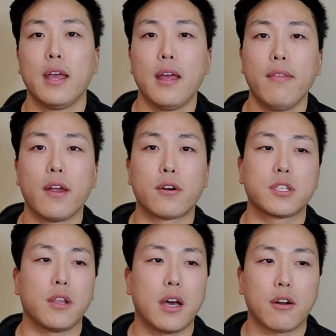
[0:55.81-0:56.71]
There's
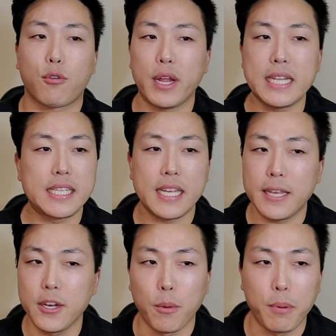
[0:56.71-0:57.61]
a lot of crazy,
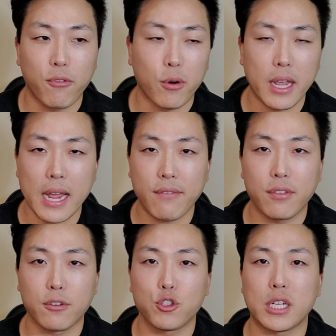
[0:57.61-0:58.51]
you know, before and
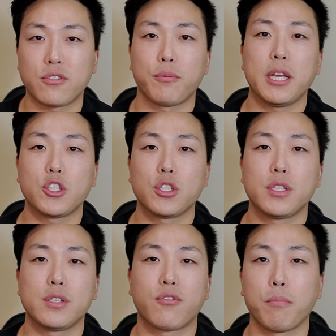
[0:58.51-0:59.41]
after
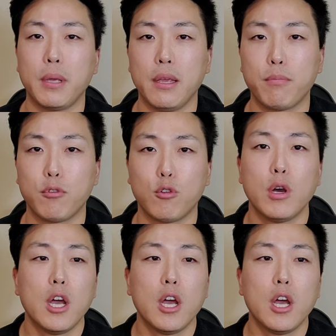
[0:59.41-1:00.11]
transformations from people